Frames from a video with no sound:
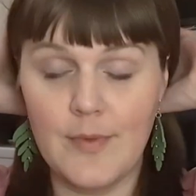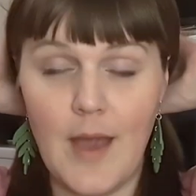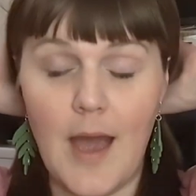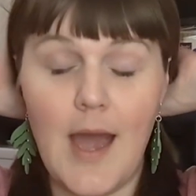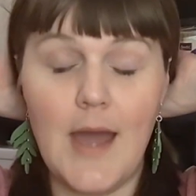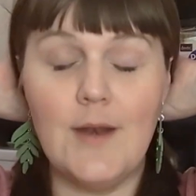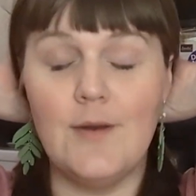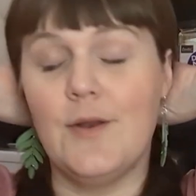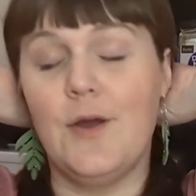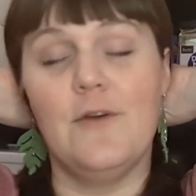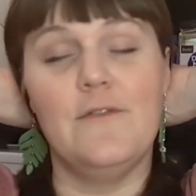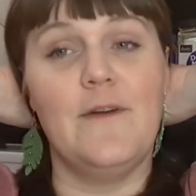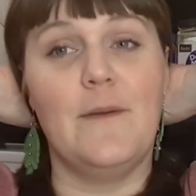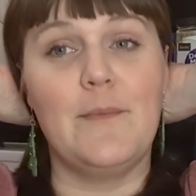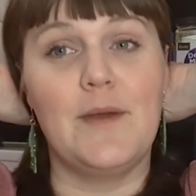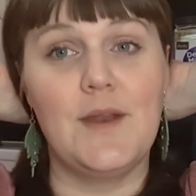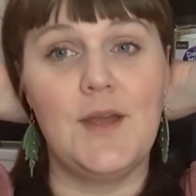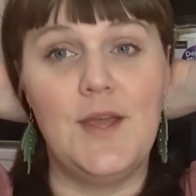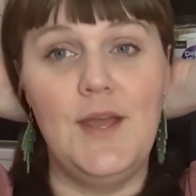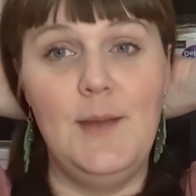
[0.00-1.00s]
I don't know if I'm
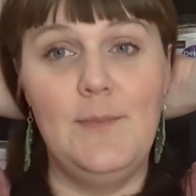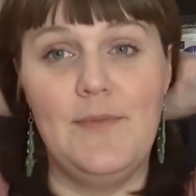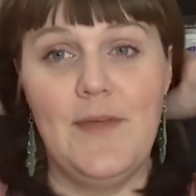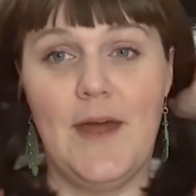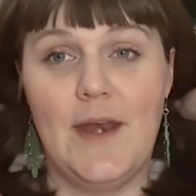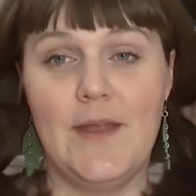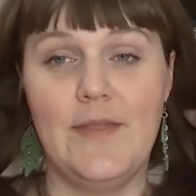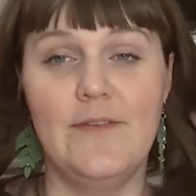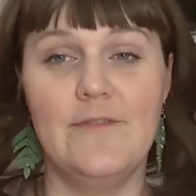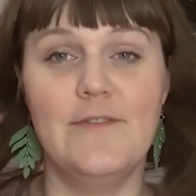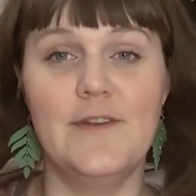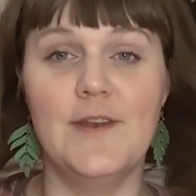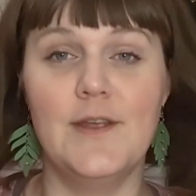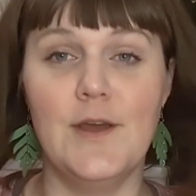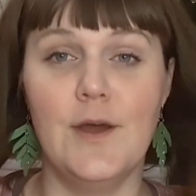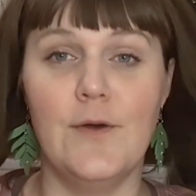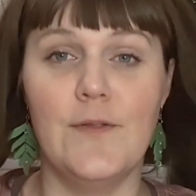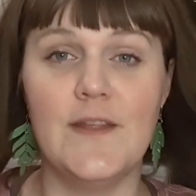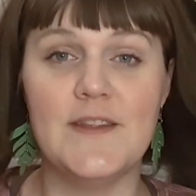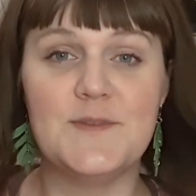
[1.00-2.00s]
going to keep that in the
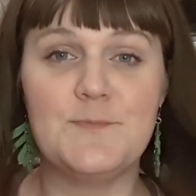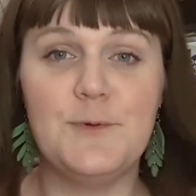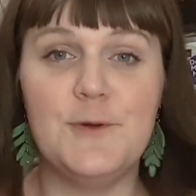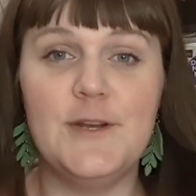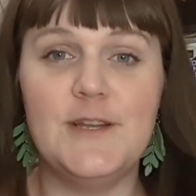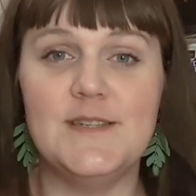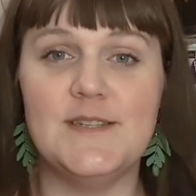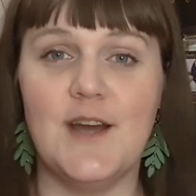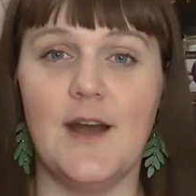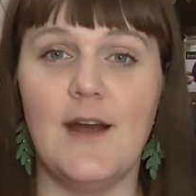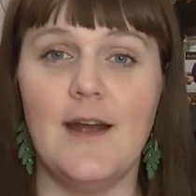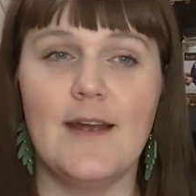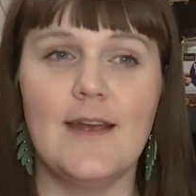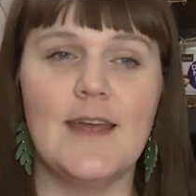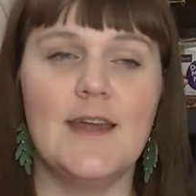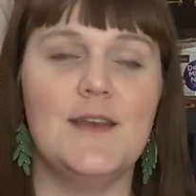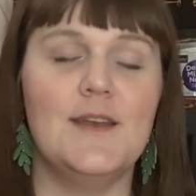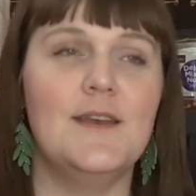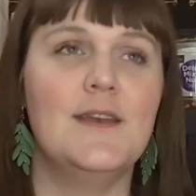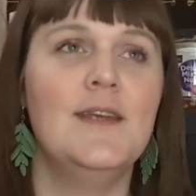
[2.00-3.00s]
video. That's pretty dark,
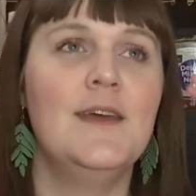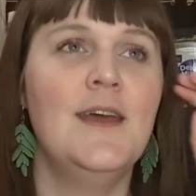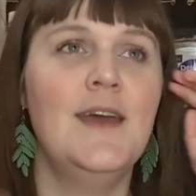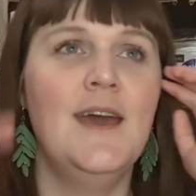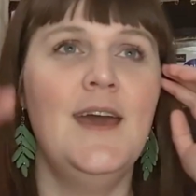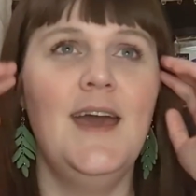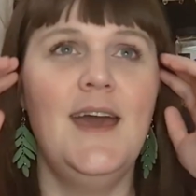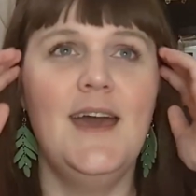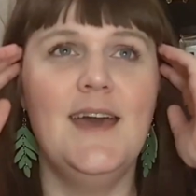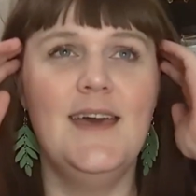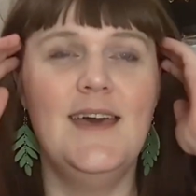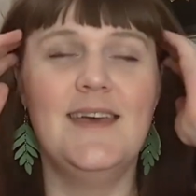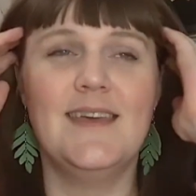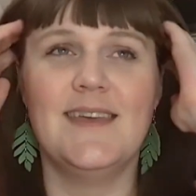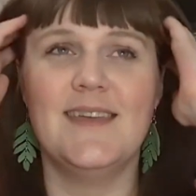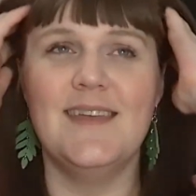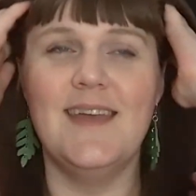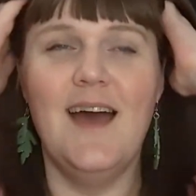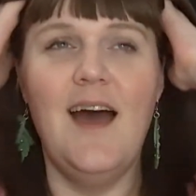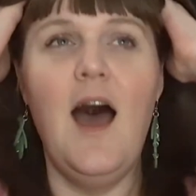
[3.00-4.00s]
and
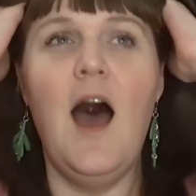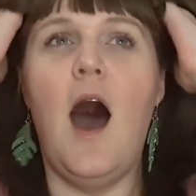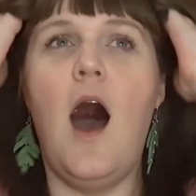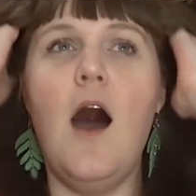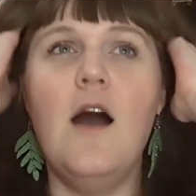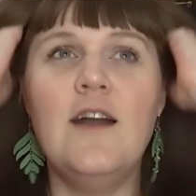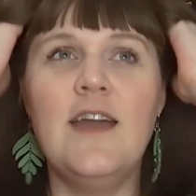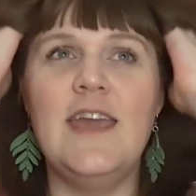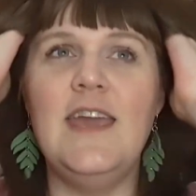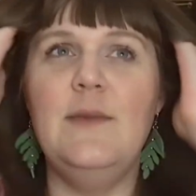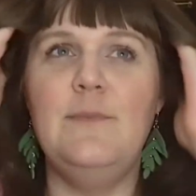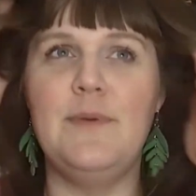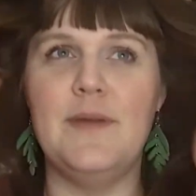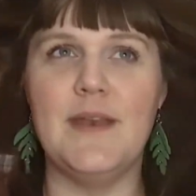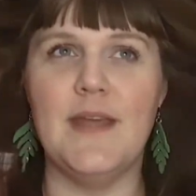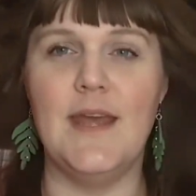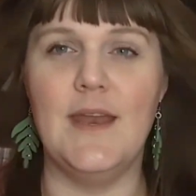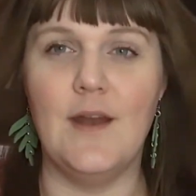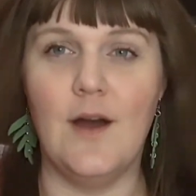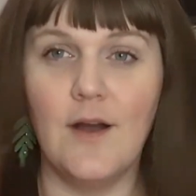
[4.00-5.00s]
I'll keep it
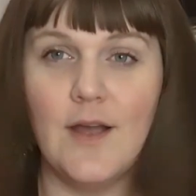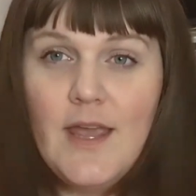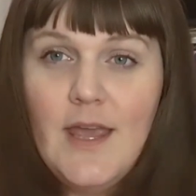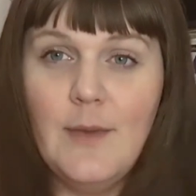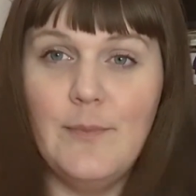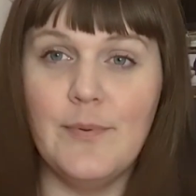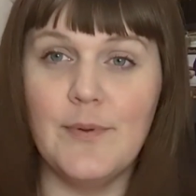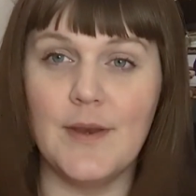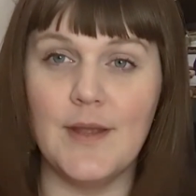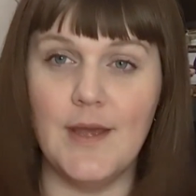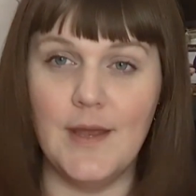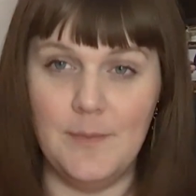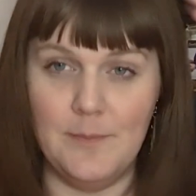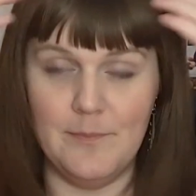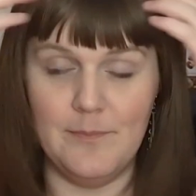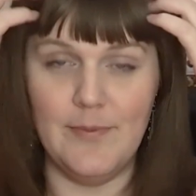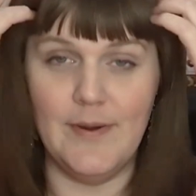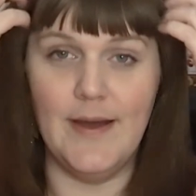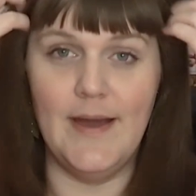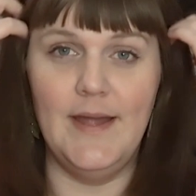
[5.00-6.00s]
in. I'll keep it in,
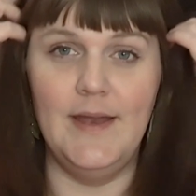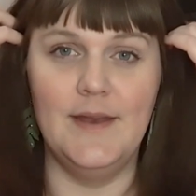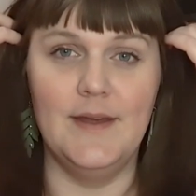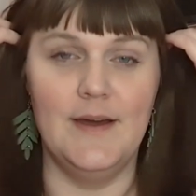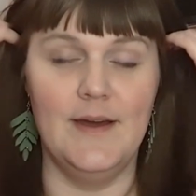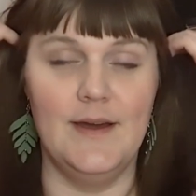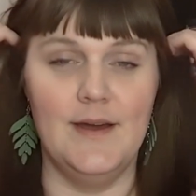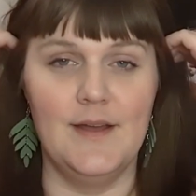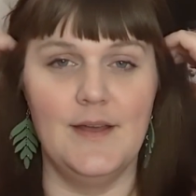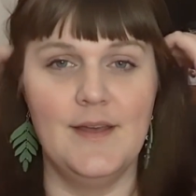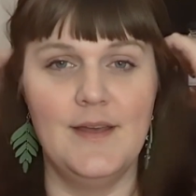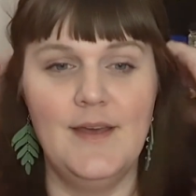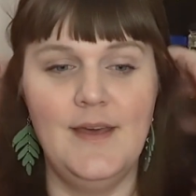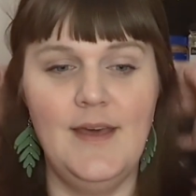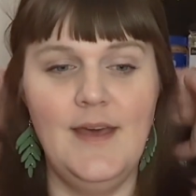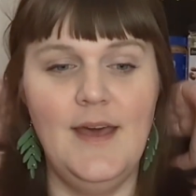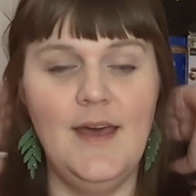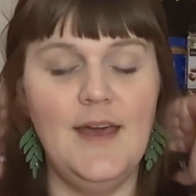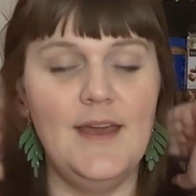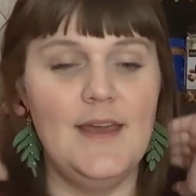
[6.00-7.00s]
but
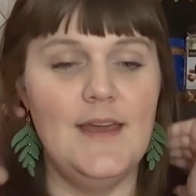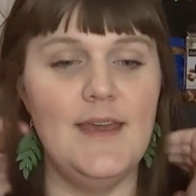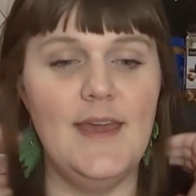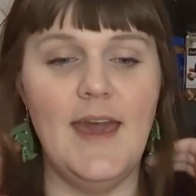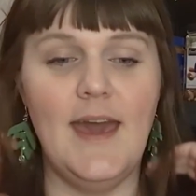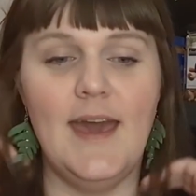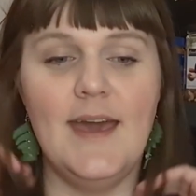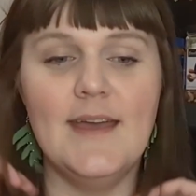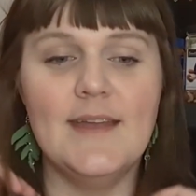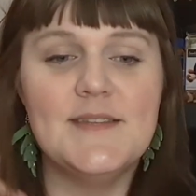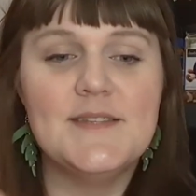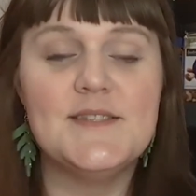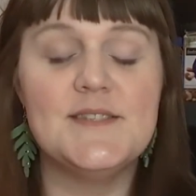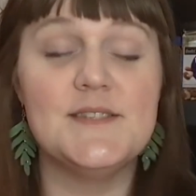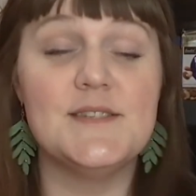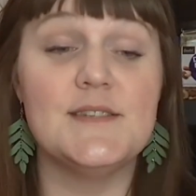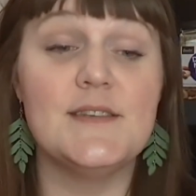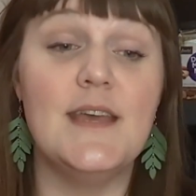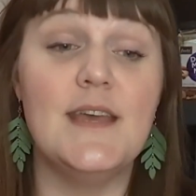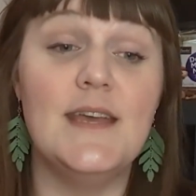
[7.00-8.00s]
yeah,
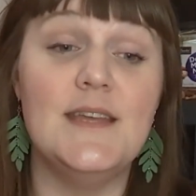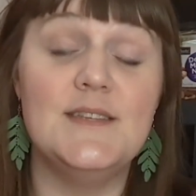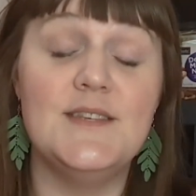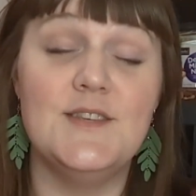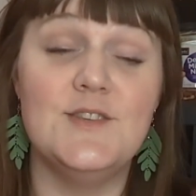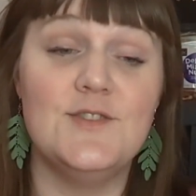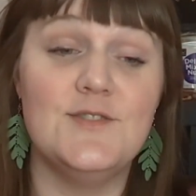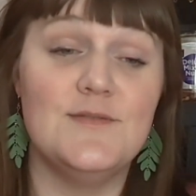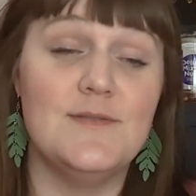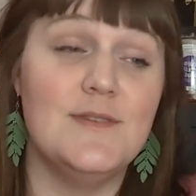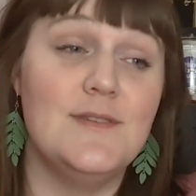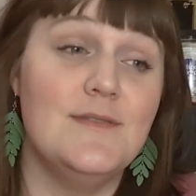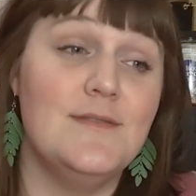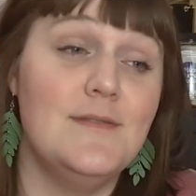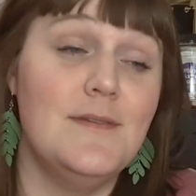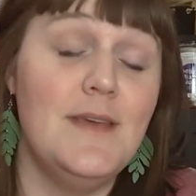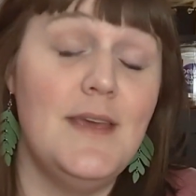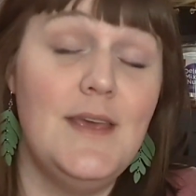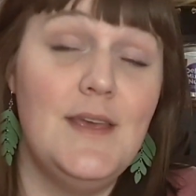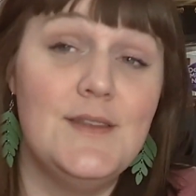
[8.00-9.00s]
it's
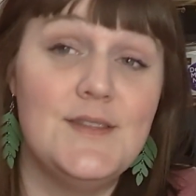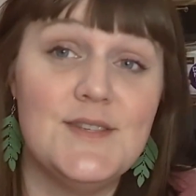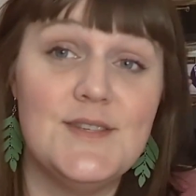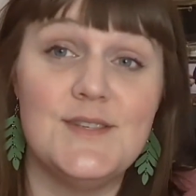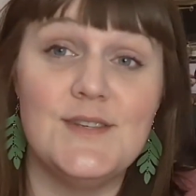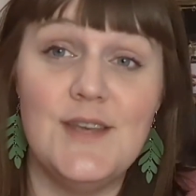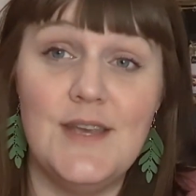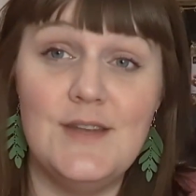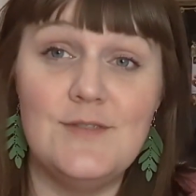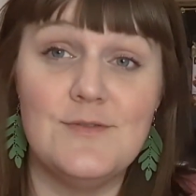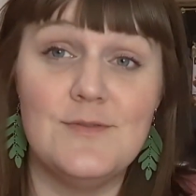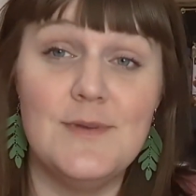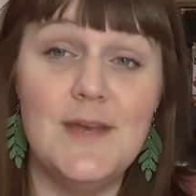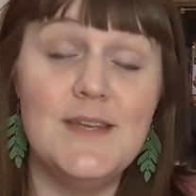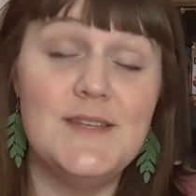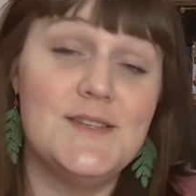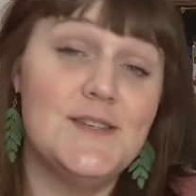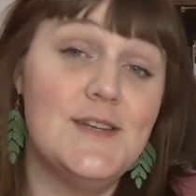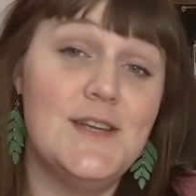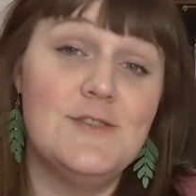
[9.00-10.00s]

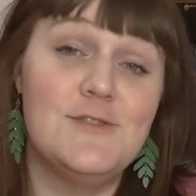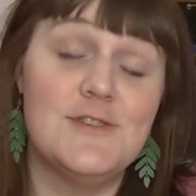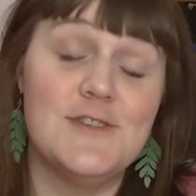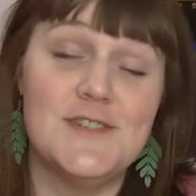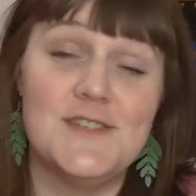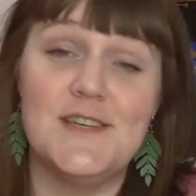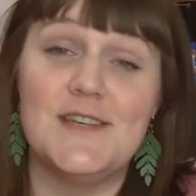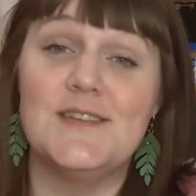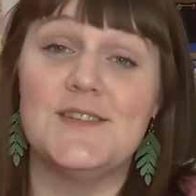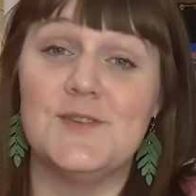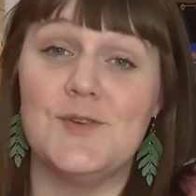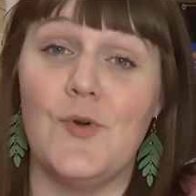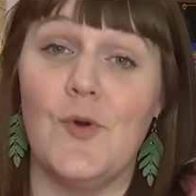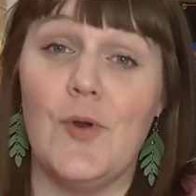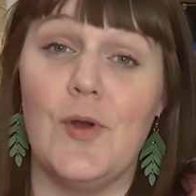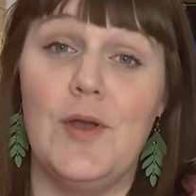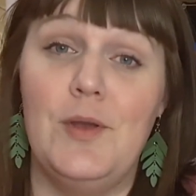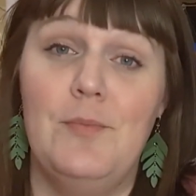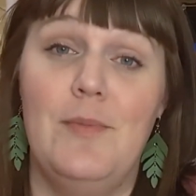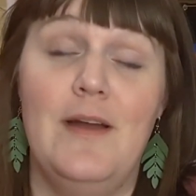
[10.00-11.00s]
an interesting
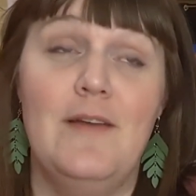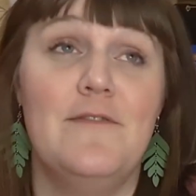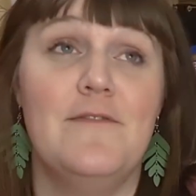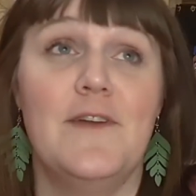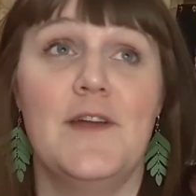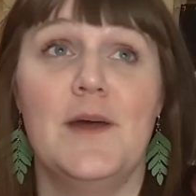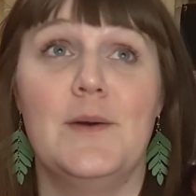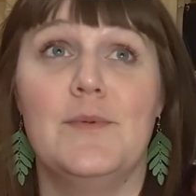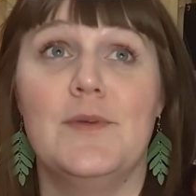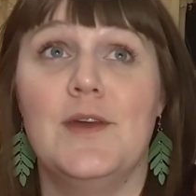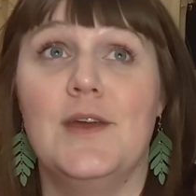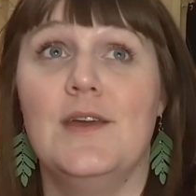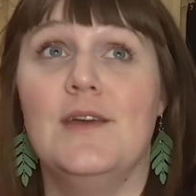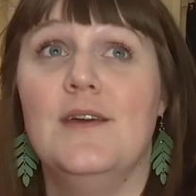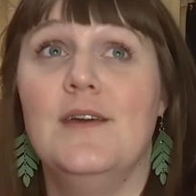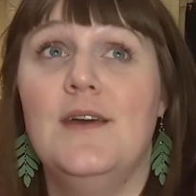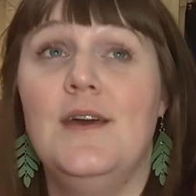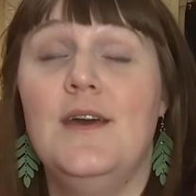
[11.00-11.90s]
story, my family.